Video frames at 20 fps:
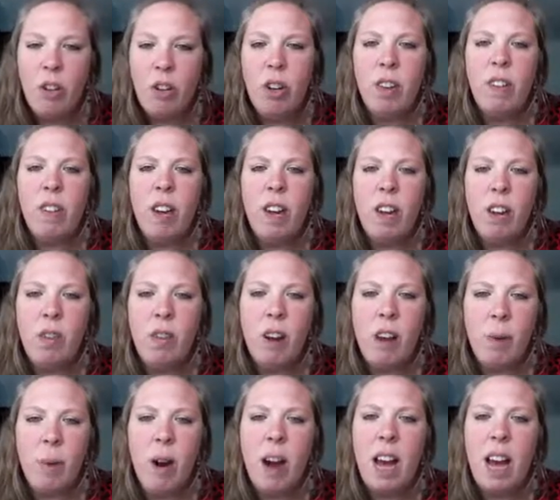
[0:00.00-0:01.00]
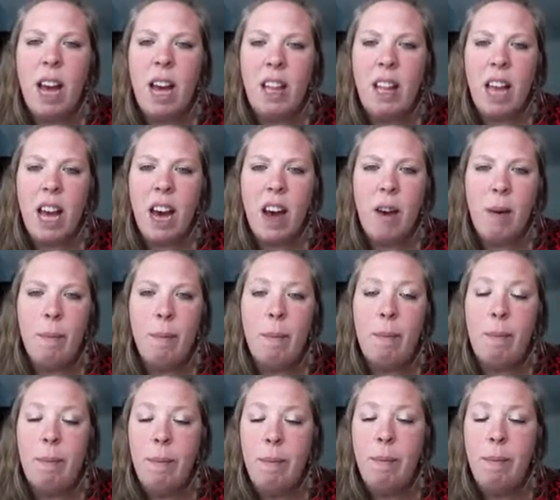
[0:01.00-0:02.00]
juvenile great white and they are,
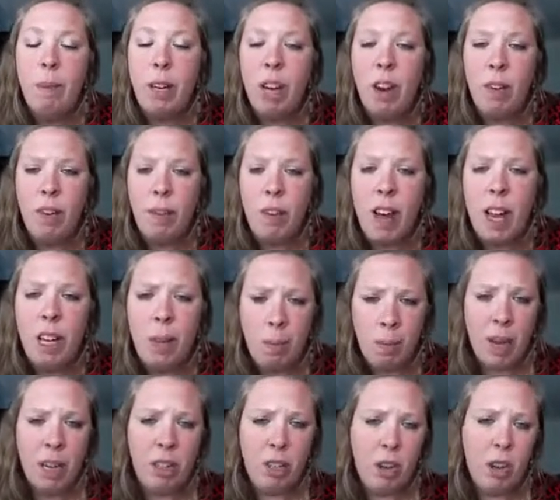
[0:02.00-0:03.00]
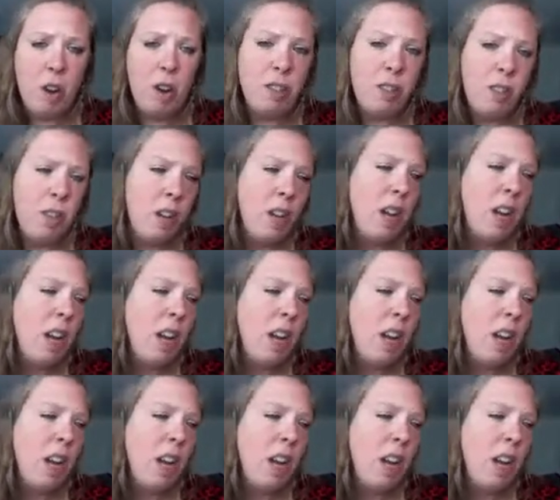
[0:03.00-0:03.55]
fairly big jaws.